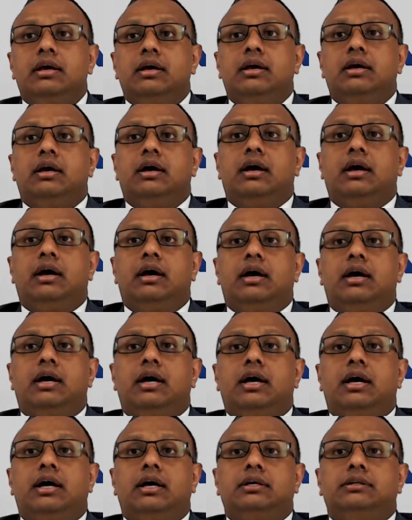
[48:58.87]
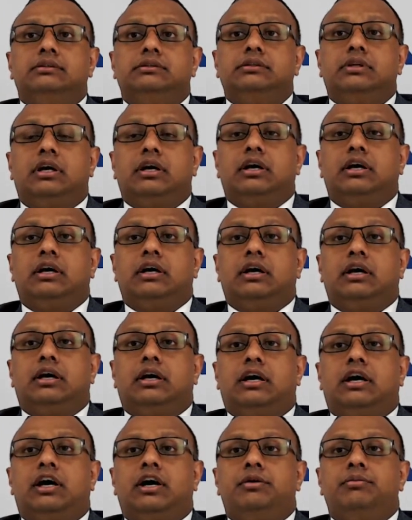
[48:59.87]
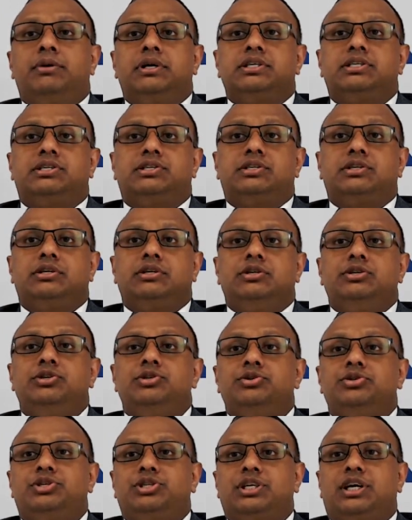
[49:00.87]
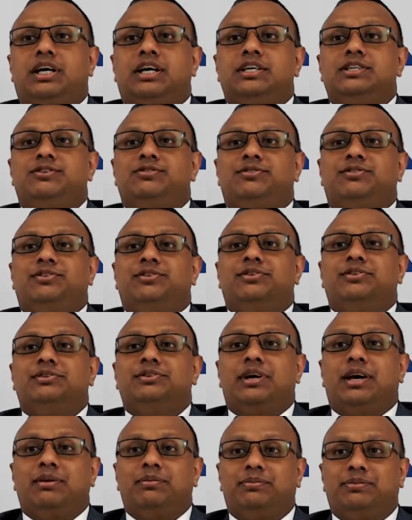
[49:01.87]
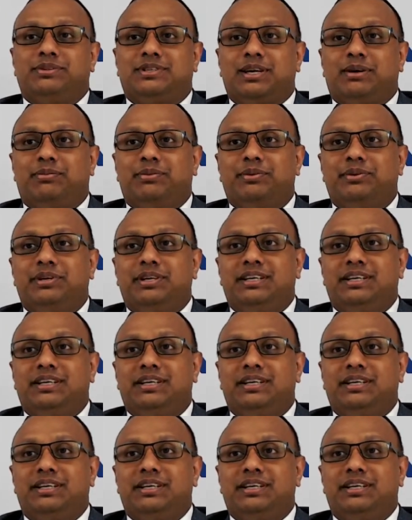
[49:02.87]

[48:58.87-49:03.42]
How much you charge for supporting